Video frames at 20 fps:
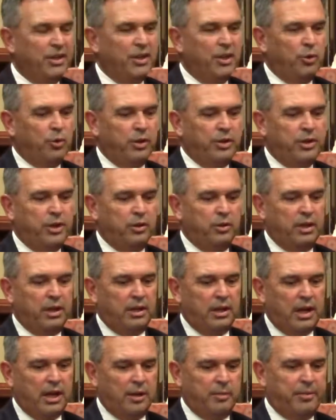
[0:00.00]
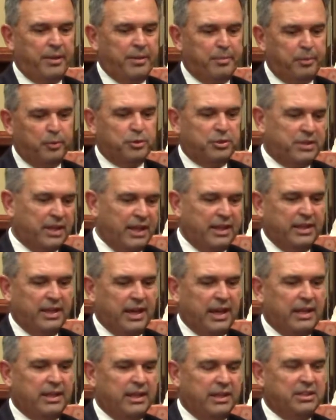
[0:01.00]
Well, and a lot of people say
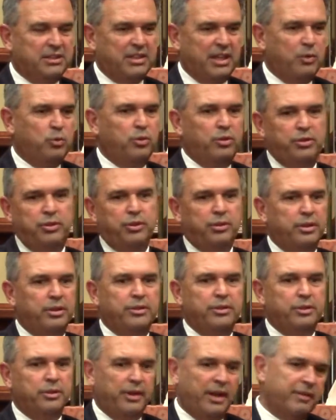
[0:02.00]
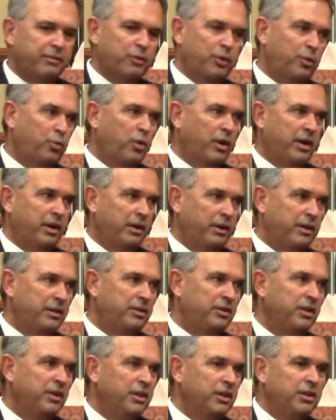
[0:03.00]
that. They say, well, you're everywhere,
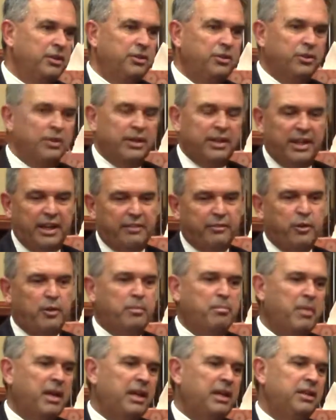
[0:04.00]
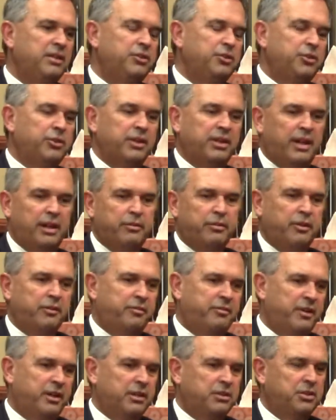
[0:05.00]
and you're at every meeting, you're at every
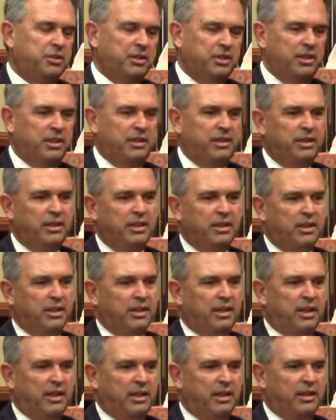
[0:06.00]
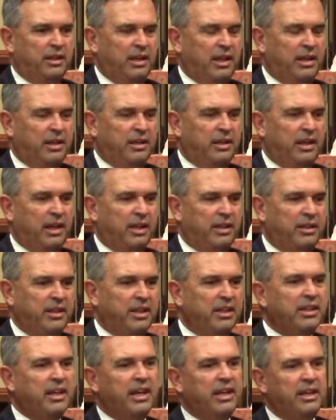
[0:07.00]
function, and
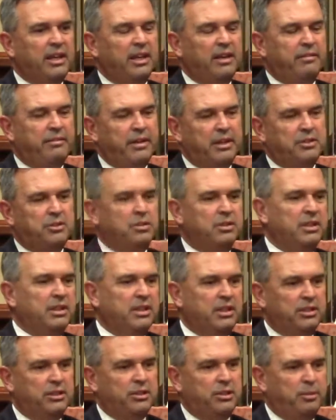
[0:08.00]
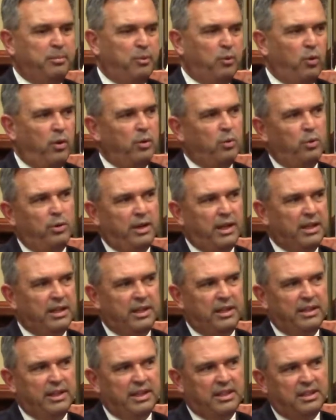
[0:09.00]
then they eventually get to the point where
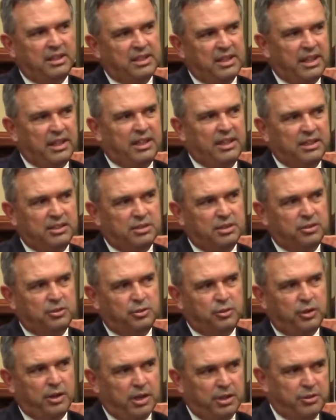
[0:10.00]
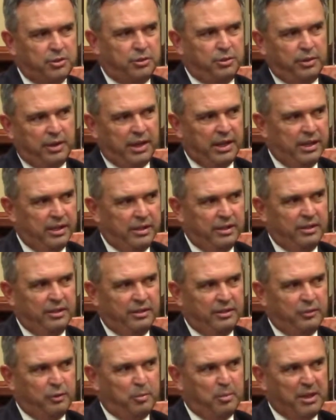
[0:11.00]
they think it's a drudgery
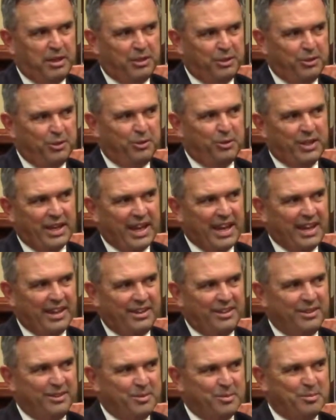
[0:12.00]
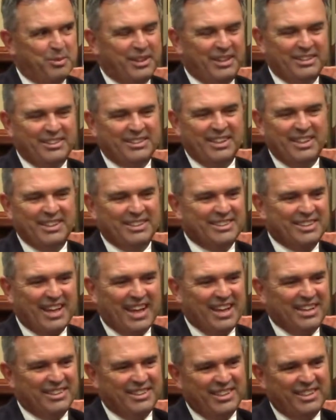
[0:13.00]
for me to do that, but
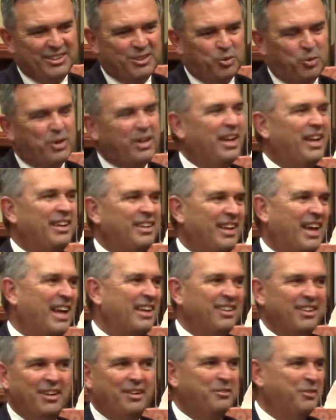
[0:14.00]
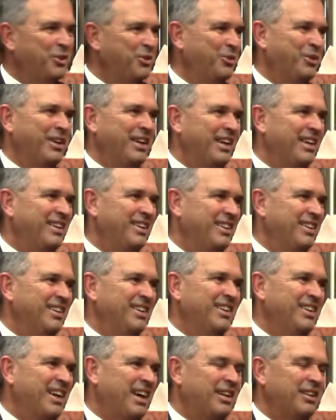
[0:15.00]
it's what I love doing it.
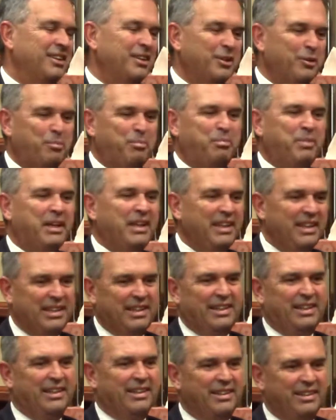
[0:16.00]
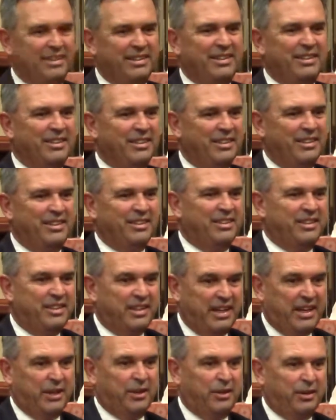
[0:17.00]
I love being
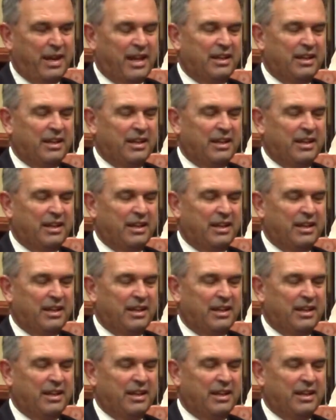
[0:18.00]
there.